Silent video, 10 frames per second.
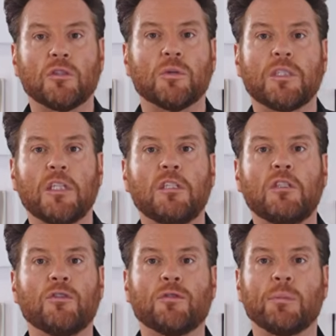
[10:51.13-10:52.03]
so it's
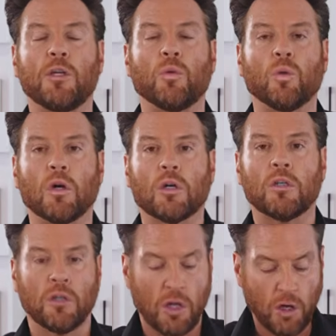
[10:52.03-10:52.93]
easy for me to work